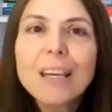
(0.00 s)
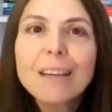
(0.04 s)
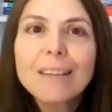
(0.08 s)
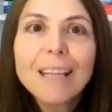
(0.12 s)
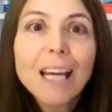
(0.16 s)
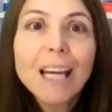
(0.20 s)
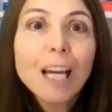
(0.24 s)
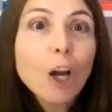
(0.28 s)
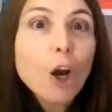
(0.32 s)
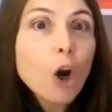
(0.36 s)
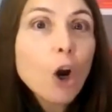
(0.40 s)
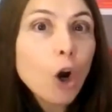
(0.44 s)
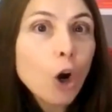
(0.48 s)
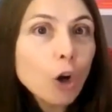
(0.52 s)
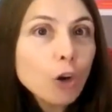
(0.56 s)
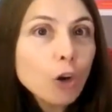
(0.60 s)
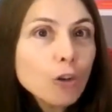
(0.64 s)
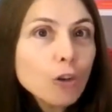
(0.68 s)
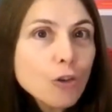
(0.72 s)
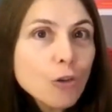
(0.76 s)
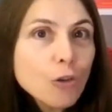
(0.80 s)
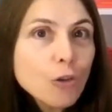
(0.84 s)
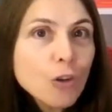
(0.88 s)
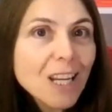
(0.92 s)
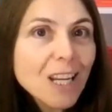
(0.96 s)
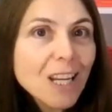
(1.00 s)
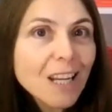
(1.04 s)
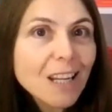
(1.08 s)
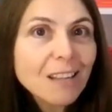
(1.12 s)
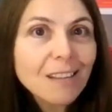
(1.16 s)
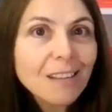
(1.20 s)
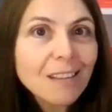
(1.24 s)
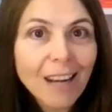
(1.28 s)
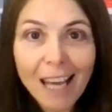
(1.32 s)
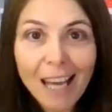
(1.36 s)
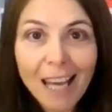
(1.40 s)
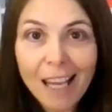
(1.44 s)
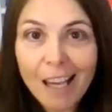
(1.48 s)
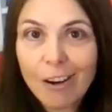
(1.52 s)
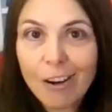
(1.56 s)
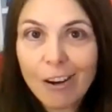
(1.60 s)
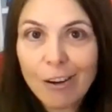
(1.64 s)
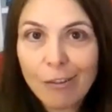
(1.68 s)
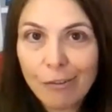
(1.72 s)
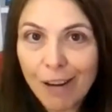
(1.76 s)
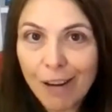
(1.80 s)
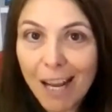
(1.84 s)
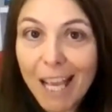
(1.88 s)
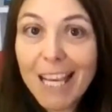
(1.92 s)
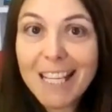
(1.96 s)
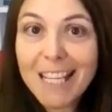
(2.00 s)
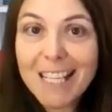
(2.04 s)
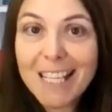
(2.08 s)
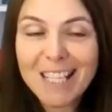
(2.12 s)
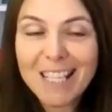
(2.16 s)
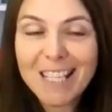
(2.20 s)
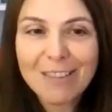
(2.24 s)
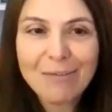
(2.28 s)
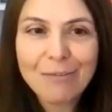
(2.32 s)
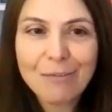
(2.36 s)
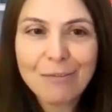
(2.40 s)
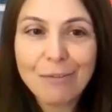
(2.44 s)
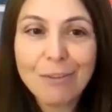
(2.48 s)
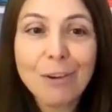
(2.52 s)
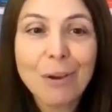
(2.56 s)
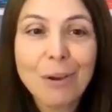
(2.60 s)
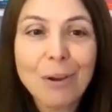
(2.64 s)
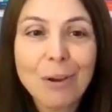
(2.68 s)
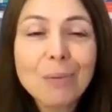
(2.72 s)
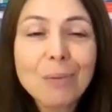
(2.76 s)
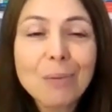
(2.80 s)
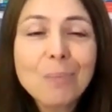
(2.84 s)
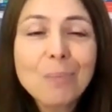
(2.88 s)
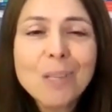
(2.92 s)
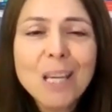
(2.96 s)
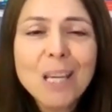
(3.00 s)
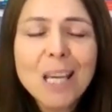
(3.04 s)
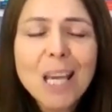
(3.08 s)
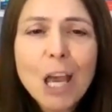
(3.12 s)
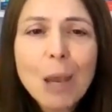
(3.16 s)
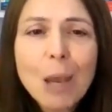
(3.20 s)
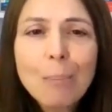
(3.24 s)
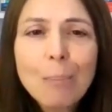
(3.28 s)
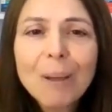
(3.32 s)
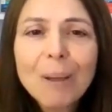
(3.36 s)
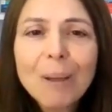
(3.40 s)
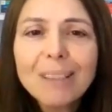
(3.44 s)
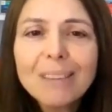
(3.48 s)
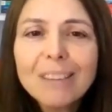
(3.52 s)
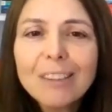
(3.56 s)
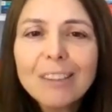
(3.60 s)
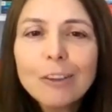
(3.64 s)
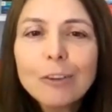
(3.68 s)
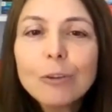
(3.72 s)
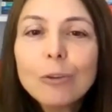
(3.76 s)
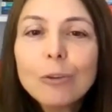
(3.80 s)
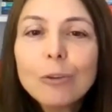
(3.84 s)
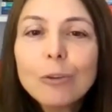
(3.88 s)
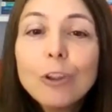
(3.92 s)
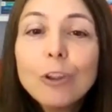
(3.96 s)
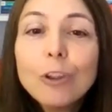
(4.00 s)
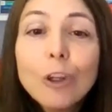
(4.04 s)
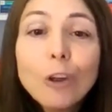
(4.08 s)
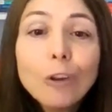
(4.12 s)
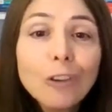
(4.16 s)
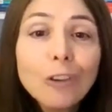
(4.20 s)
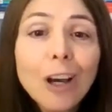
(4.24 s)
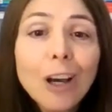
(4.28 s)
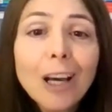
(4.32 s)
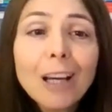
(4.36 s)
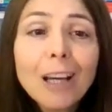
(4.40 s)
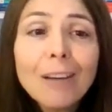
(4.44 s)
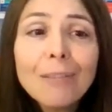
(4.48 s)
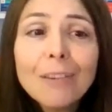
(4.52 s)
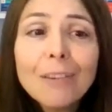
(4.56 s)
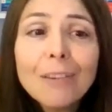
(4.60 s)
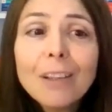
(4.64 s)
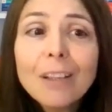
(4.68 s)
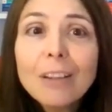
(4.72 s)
that conjugate like reflexive verbs, but do not have